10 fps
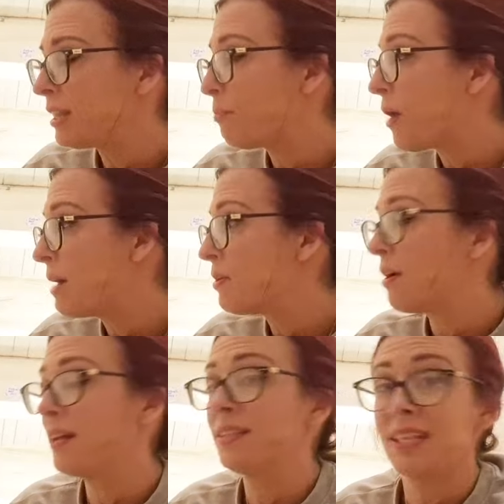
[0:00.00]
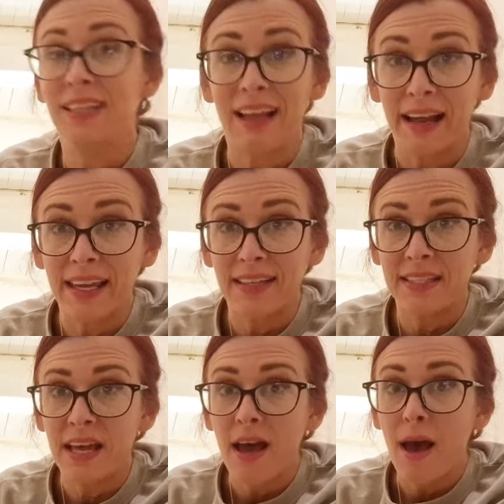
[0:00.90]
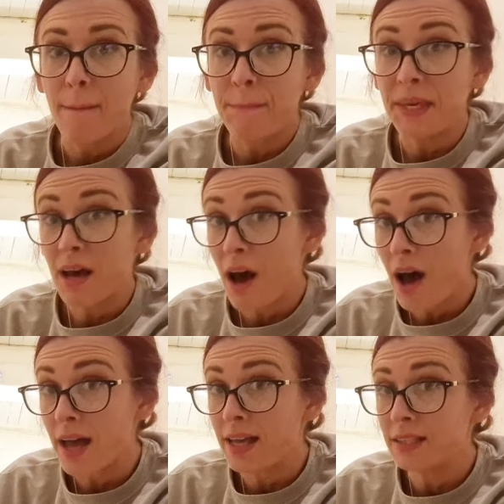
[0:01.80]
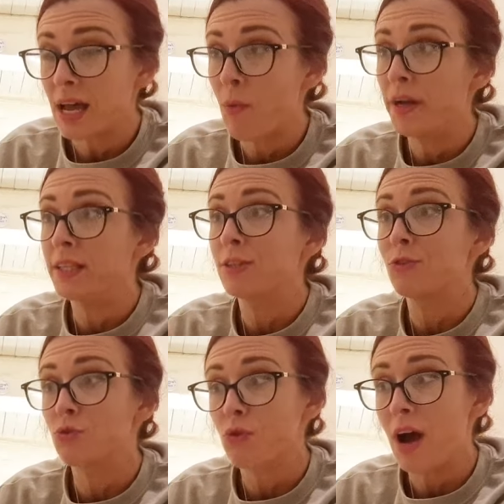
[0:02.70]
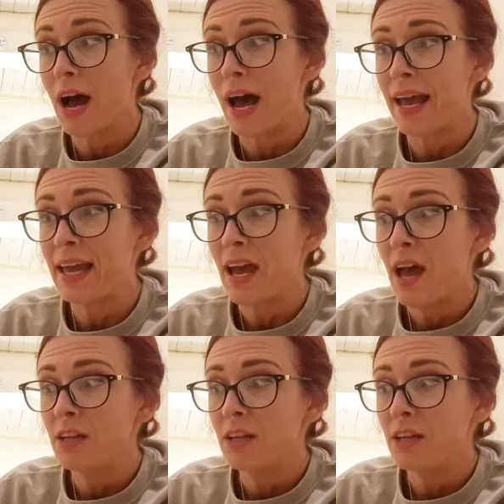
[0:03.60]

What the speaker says: the primer on tonight because I want it to dry